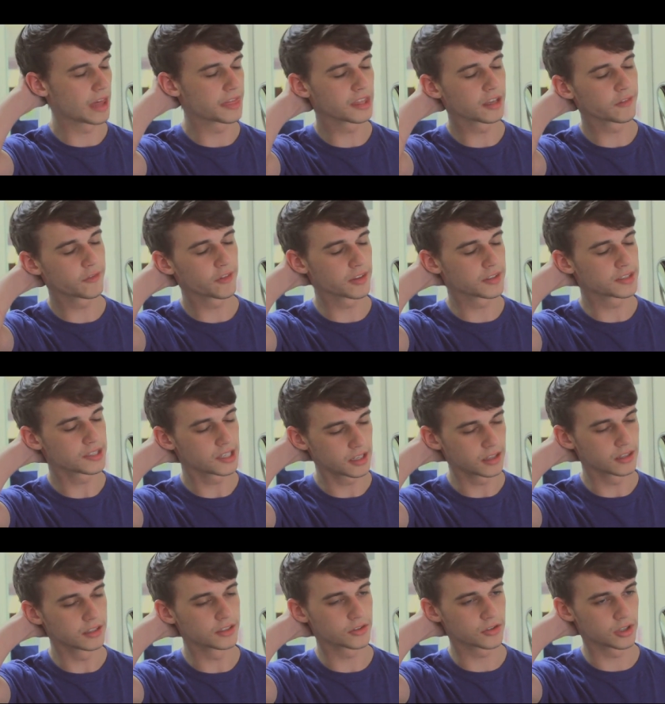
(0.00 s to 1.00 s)
think for the sake
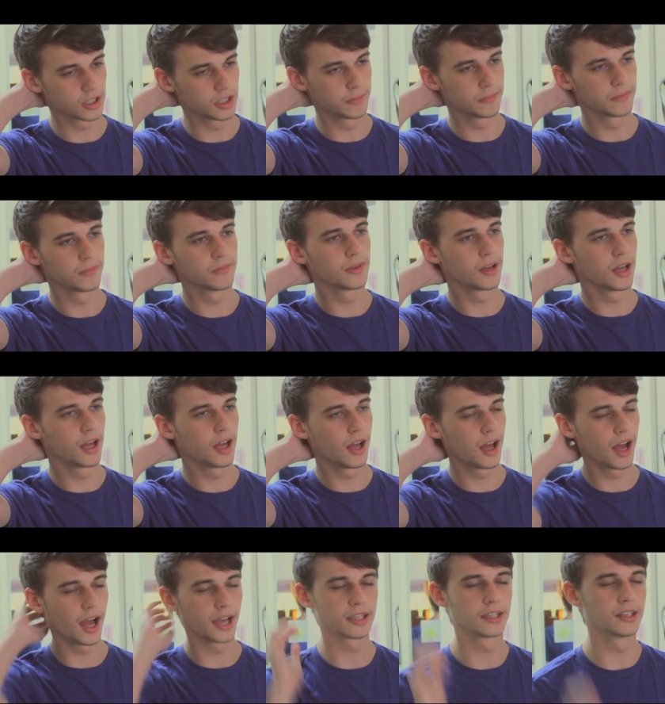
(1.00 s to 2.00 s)
of this trip,
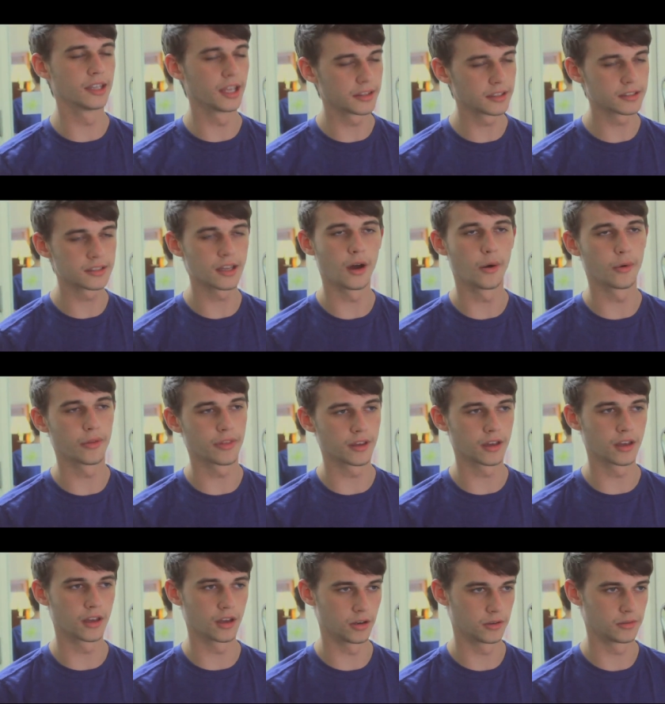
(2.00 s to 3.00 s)
I can let the towel
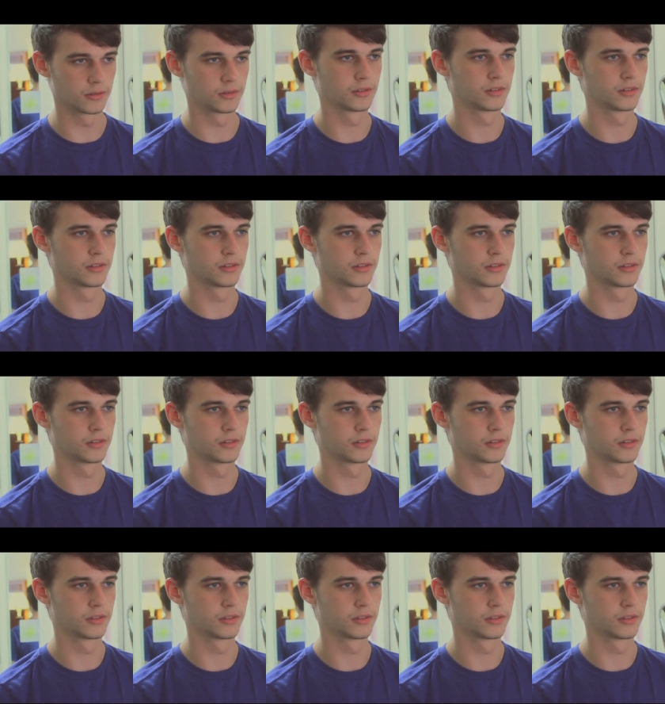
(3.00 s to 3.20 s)
thing go.